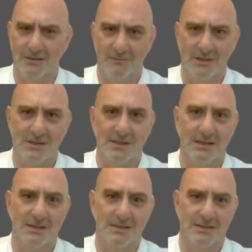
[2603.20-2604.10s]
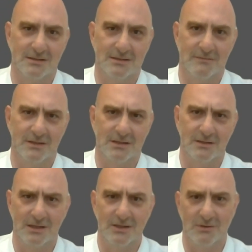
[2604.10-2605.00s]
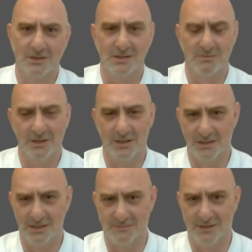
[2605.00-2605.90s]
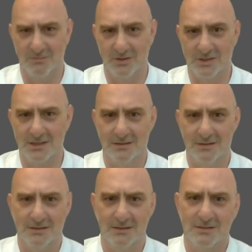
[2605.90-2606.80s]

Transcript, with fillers: in those days, they didn't really want to speak English that much.